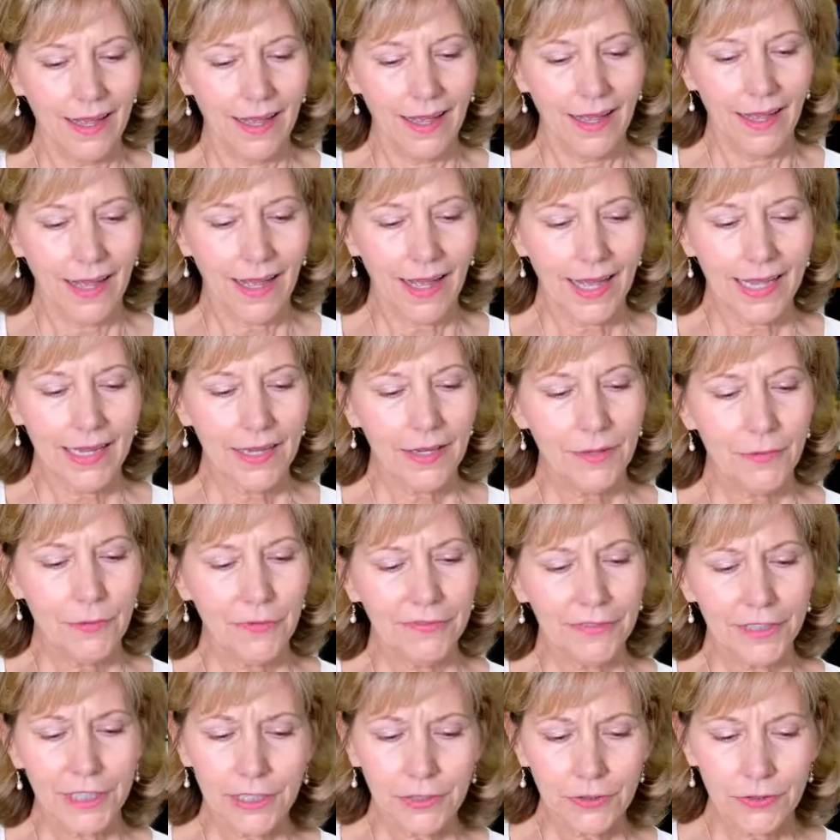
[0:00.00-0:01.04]
I
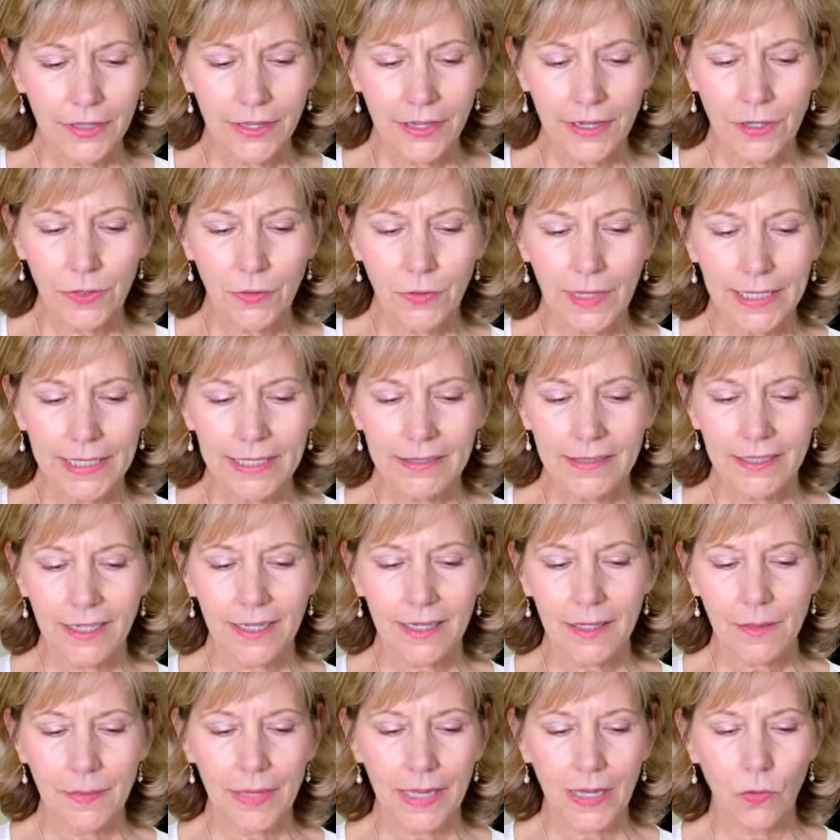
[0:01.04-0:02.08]
first, though, want to
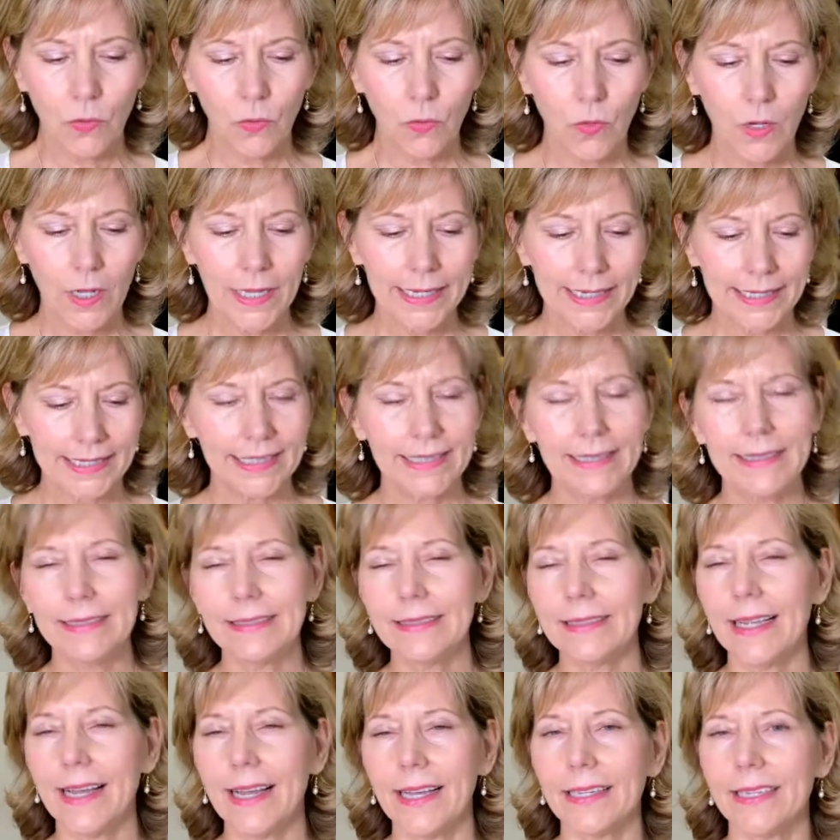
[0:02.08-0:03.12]
talk about what is
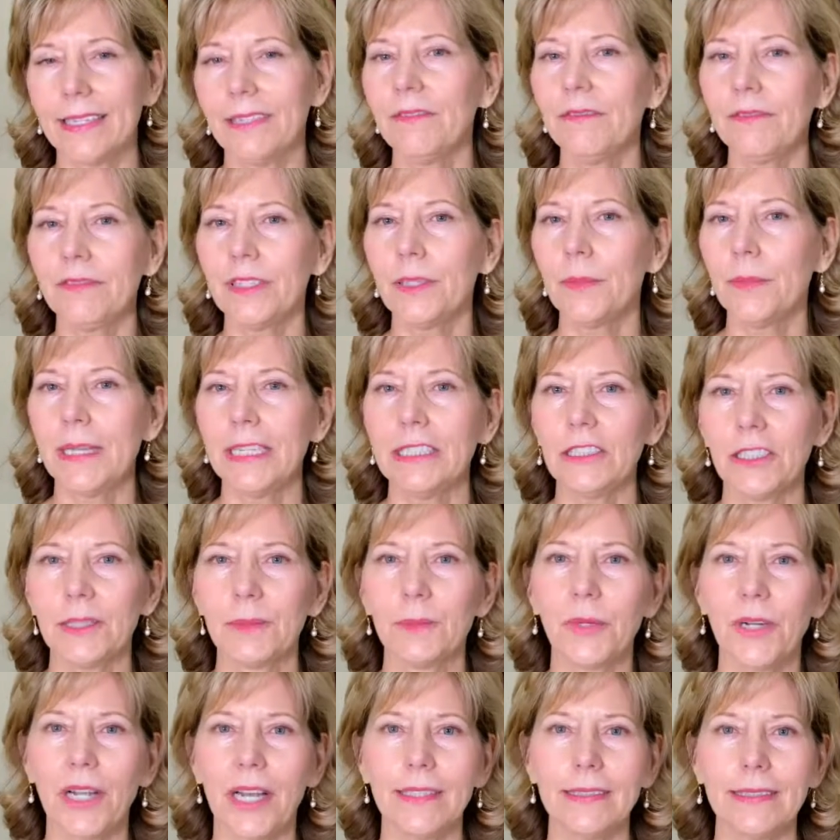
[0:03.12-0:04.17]
that inflammation
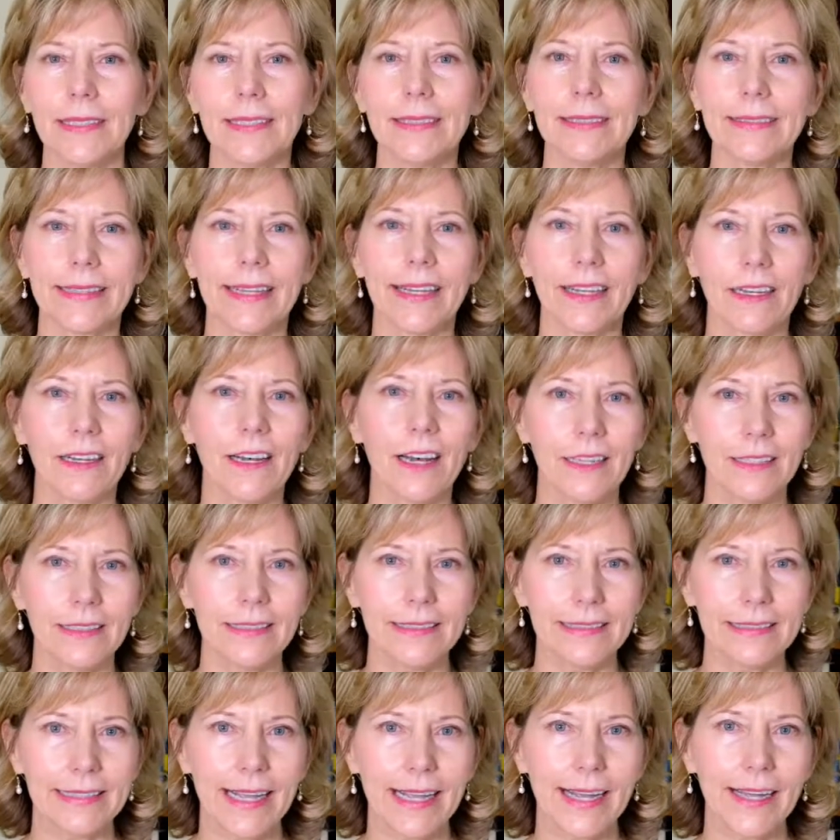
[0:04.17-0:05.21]
process that
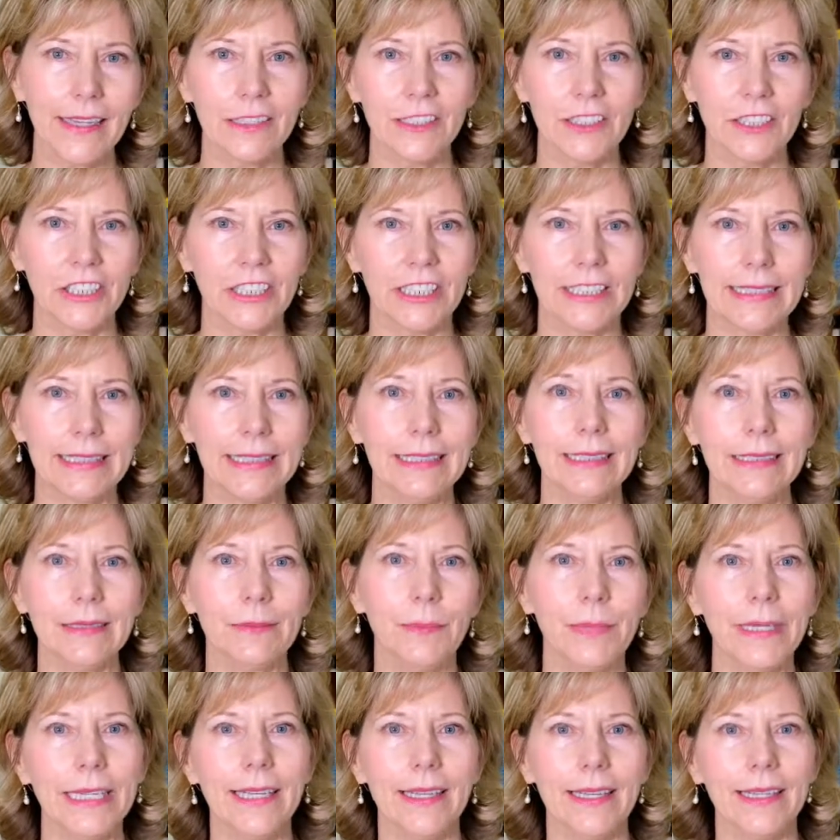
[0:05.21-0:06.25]
causes allergies,
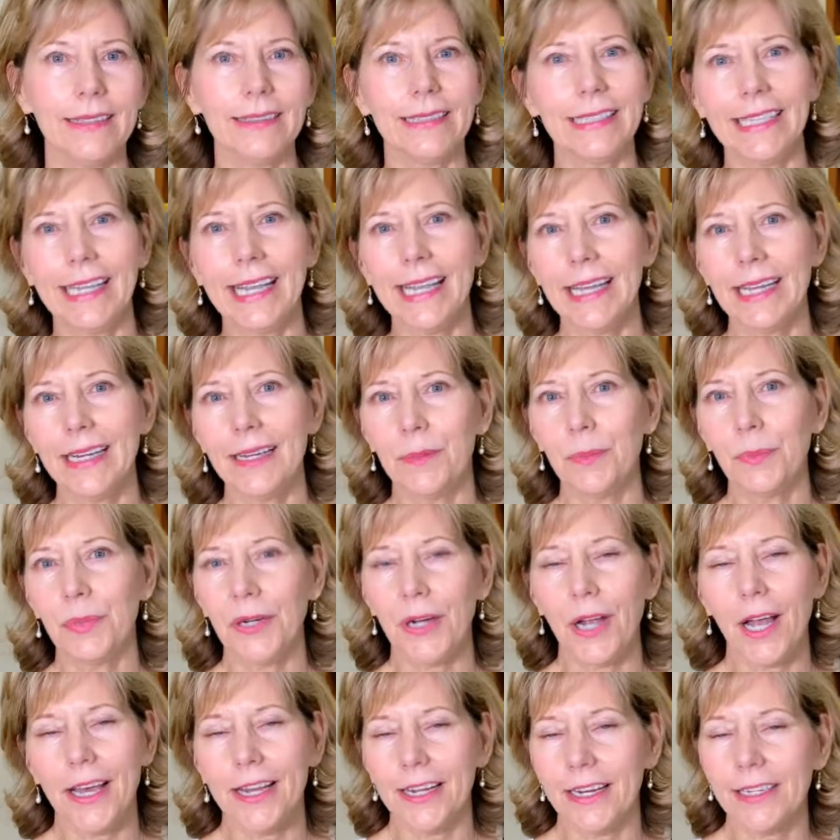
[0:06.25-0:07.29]
because again, a
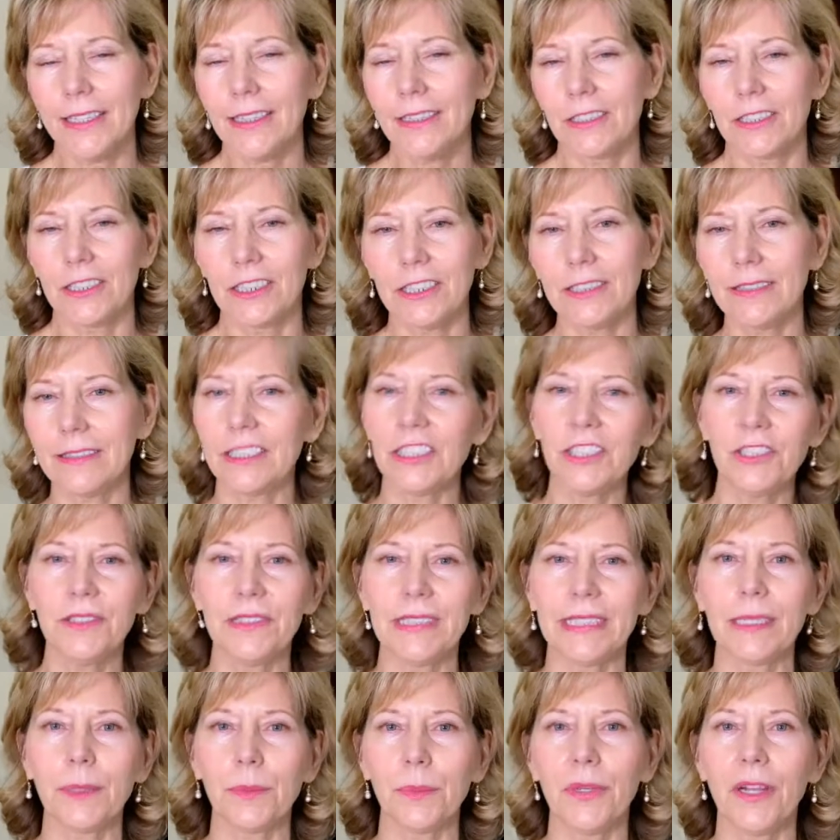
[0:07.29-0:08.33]
product, just
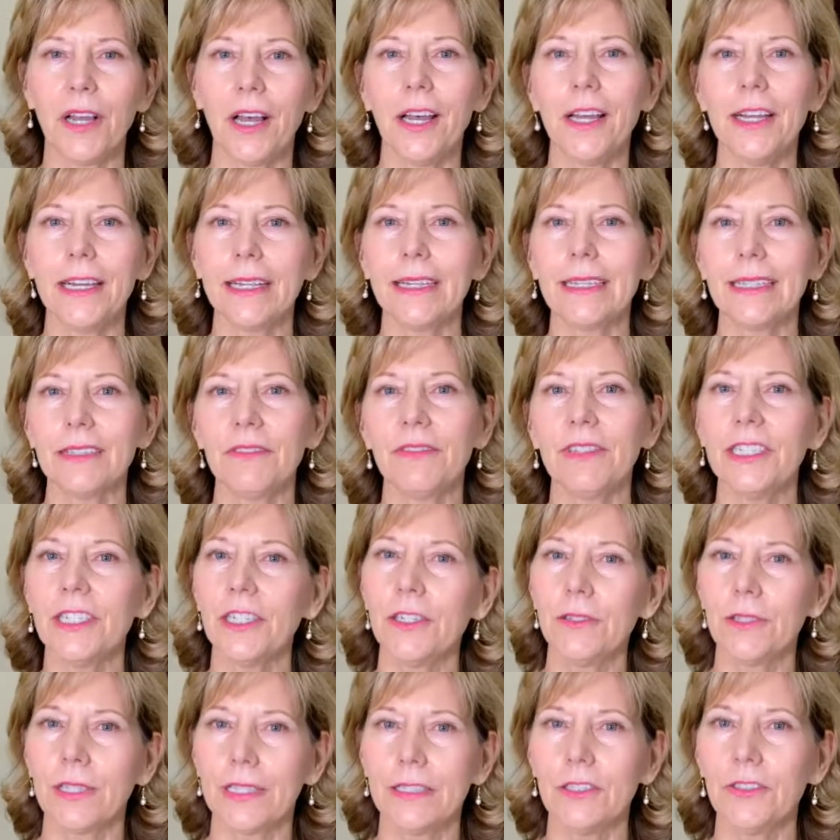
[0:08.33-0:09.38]
using a product, if you
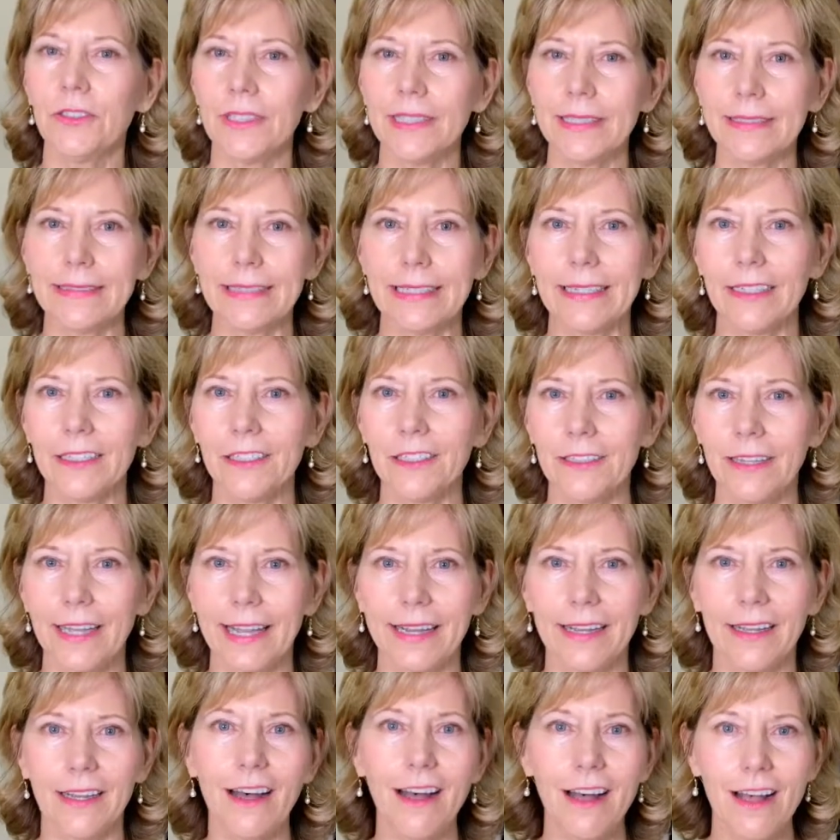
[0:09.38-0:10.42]
don't address the underlying
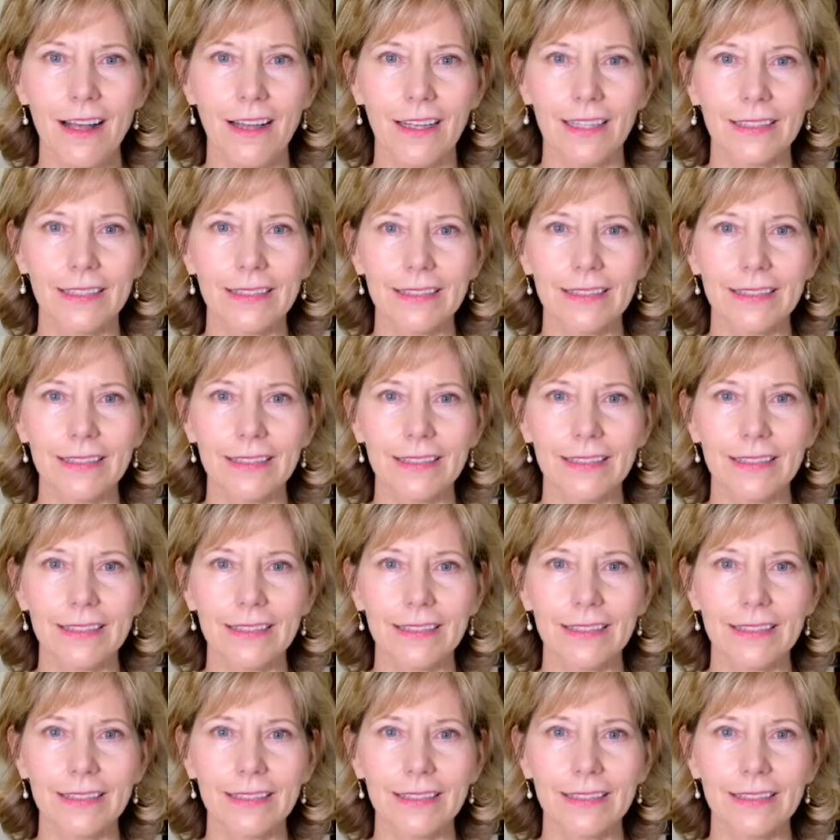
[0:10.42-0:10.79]
cause,